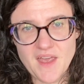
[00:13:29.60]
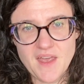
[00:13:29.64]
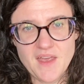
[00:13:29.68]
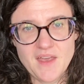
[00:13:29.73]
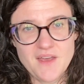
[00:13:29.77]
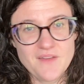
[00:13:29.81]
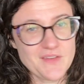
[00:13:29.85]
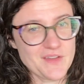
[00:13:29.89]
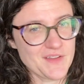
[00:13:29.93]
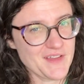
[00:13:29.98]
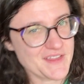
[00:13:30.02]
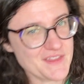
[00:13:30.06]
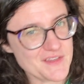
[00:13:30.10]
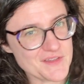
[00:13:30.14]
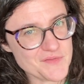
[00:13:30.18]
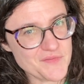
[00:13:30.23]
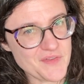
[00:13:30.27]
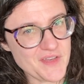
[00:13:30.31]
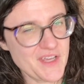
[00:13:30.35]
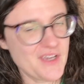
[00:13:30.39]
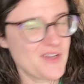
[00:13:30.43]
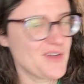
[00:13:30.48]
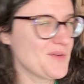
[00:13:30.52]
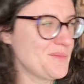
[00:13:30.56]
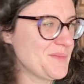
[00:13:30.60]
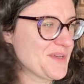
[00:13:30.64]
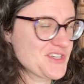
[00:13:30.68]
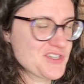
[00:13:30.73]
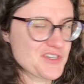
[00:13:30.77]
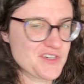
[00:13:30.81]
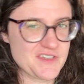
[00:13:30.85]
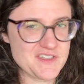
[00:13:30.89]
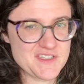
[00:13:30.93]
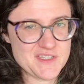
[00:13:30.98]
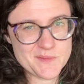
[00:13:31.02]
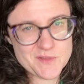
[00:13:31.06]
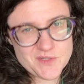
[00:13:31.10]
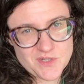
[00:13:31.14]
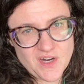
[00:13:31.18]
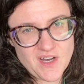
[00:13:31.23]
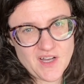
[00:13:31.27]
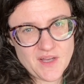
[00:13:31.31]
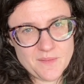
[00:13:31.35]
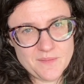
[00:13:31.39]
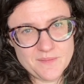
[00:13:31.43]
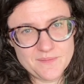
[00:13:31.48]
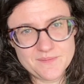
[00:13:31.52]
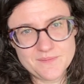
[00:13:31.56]
If you like this video, make sure you
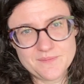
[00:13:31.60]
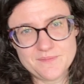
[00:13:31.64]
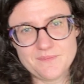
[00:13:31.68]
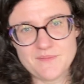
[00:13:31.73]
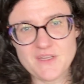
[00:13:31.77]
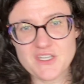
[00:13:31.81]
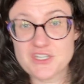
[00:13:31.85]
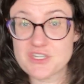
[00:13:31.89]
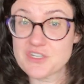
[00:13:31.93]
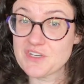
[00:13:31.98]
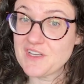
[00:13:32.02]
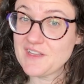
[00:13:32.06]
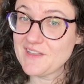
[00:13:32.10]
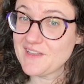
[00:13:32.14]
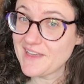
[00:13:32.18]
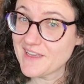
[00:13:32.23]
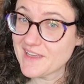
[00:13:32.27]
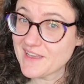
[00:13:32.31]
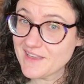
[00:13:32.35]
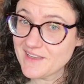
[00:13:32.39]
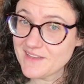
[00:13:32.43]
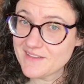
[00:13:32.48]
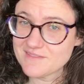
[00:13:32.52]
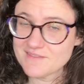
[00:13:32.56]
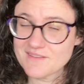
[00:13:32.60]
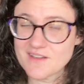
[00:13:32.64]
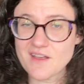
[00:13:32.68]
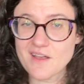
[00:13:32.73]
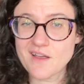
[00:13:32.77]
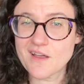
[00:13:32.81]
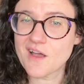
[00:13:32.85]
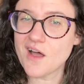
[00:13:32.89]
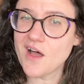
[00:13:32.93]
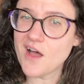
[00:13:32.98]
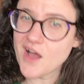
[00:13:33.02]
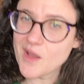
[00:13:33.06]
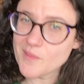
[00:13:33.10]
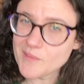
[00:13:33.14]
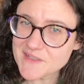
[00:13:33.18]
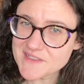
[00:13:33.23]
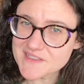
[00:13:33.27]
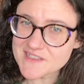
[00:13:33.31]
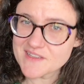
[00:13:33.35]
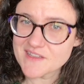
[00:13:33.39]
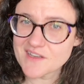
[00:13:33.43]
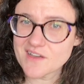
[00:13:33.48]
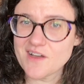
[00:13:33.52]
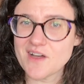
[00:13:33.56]
subscribe, make sure you like it. Comment
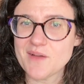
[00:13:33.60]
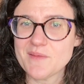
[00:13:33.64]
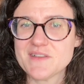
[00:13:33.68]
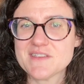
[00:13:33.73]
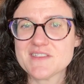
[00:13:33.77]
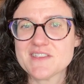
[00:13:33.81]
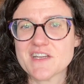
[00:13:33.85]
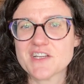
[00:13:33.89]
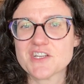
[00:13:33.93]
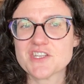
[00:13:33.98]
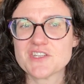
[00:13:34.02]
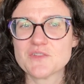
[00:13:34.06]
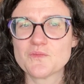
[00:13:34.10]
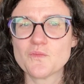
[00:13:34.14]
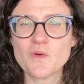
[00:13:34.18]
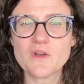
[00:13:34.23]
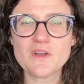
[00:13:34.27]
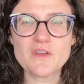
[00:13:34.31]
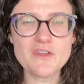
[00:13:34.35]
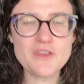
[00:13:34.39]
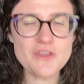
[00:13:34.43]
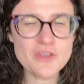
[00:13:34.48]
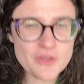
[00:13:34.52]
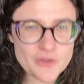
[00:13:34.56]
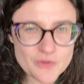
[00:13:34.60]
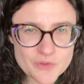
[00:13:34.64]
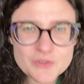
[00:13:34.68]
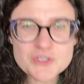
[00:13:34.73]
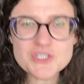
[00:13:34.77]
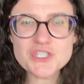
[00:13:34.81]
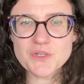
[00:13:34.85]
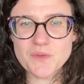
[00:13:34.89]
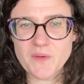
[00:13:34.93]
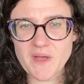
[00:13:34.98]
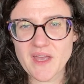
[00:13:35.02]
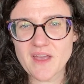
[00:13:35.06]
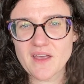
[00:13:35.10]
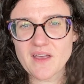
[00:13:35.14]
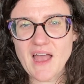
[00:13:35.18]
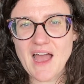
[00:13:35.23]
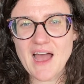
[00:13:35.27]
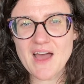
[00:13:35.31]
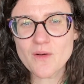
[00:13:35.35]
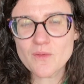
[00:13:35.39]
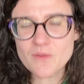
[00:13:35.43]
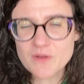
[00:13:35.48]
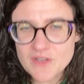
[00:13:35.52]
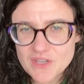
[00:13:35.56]
in the comment section. What are you doing?
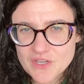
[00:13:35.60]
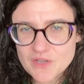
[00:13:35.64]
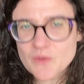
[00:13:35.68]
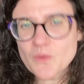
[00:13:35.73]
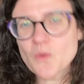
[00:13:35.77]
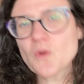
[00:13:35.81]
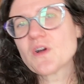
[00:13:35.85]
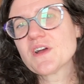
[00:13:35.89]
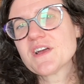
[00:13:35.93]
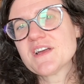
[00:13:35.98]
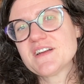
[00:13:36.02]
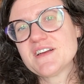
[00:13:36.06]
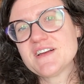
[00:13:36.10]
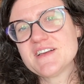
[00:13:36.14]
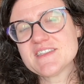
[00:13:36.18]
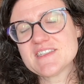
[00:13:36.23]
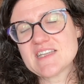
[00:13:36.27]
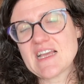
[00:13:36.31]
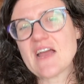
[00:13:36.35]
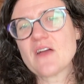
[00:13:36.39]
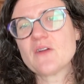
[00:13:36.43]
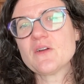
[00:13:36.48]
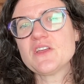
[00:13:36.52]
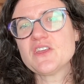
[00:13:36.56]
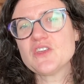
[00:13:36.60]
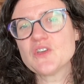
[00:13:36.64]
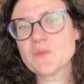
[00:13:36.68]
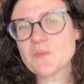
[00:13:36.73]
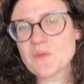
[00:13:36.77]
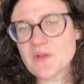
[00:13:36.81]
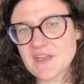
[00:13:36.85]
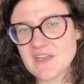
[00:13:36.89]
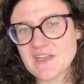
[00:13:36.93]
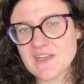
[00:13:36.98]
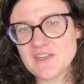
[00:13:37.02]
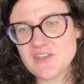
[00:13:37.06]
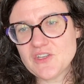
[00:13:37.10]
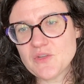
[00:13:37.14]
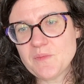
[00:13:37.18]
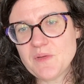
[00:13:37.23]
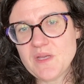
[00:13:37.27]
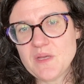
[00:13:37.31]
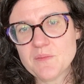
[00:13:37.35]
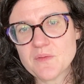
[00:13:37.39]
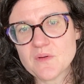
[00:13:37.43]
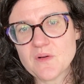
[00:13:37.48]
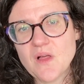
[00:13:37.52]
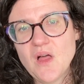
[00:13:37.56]
How are you organizing? How are you bringing in new
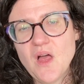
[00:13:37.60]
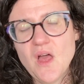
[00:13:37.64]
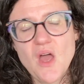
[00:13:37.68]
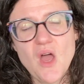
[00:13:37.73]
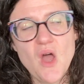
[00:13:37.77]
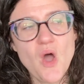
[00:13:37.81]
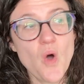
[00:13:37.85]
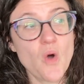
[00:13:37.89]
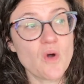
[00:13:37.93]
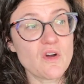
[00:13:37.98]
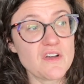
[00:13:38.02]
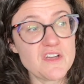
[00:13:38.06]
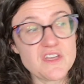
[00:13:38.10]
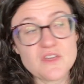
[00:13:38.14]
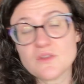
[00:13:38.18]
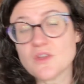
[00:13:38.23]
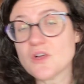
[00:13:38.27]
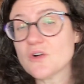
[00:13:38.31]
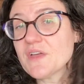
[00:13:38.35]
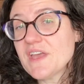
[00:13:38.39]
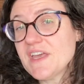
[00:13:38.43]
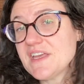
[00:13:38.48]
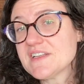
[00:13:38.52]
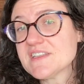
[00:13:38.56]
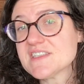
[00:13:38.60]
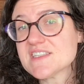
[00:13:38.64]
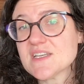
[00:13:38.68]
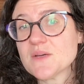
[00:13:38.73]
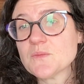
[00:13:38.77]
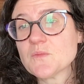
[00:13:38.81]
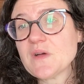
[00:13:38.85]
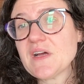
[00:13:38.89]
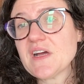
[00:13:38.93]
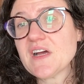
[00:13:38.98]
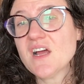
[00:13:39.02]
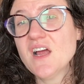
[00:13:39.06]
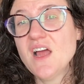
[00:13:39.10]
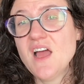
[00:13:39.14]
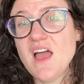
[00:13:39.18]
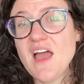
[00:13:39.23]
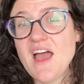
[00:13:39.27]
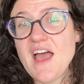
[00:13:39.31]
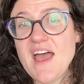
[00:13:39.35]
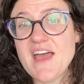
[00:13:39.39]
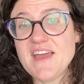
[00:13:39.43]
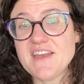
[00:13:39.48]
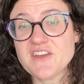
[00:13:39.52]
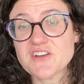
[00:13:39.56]
people? Or are you located somewhere
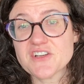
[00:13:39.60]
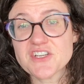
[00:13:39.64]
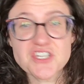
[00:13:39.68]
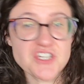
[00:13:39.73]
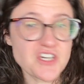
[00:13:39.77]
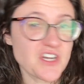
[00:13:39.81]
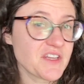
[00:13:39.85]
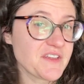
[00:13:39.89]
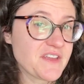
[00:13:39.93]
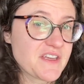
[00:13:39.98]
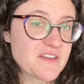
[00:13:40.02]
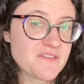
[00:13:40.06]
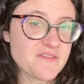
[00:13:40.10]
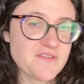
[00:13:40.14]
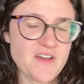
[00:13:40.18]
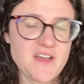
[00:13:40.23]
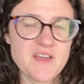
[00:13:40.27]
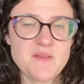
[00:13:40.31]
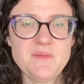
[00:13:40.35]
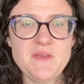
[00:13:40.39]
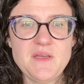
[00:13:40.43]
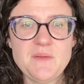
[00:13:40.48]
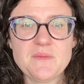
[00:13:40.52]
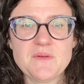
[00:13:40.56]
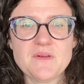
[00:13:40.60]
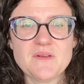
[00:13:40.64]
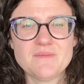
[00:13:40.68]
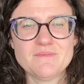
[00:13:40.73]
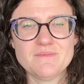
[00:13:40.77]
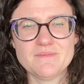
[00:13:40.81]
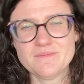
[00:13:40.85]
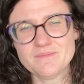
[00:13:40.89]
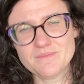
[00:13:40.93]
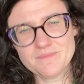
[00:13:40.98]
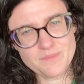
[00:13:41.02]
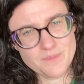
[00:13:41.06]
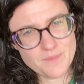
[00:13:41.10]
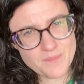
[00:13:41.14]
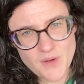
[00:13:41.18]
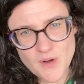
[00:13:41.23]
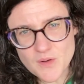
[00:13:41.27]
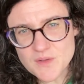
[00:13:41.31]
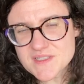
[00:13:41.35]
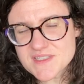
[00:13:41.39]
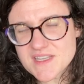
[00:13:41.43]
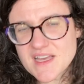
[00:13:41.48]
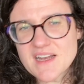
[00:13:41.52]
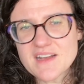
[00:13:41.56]
and you're struggling to find people?
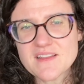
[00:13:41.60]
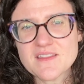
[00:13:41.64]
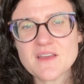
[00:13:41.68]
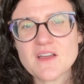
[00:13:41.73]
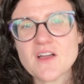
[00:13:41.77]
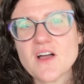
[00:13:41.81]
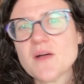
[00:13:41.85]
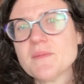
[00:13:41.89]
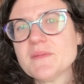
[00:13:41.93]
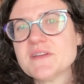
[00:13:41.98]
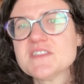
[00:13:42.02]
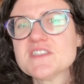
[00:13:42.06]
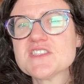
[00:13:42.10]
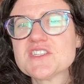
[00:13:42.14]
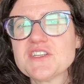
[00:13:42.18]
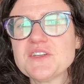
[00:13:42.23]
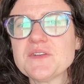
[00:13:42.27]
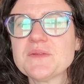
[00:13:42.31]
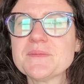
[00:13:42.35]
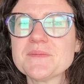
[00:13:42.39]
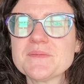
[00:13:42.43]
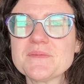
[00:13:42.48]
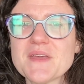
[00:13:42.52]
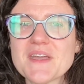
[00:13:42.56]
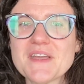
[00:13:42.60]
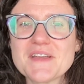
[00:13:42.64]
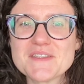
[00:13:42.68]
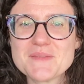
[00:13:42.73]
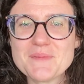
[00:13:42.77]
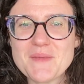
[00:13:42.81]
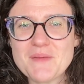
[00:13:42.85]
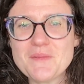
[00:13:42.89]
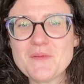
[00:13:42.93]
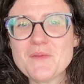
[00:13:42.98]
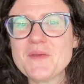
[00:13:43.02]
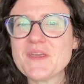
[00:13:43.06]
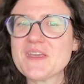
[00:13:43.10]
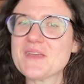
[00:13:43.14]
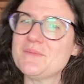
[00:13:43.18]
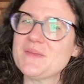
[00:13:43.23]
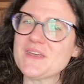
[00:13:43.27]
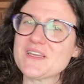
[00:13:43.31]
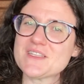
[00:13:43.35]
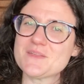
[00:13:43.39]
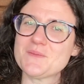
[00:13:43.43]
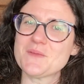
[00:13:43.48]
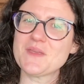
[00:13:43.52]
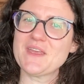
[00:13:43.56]
Post that in the comments too, because maybe we can
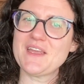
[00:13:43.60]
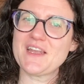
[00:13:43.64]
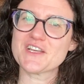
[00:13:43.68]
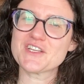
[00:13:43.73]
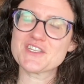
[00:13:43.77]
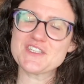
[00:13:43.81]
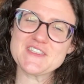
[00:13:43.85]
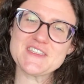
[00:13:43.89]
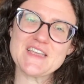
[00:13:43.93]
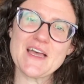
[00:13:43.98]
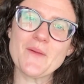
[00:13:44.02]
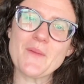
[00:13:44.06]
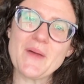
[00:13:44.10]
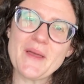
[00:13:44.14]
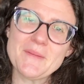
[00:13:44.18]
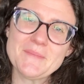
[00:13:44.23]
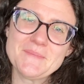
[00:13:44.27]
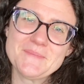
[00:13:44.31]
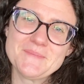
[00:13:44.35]
make some connections that way.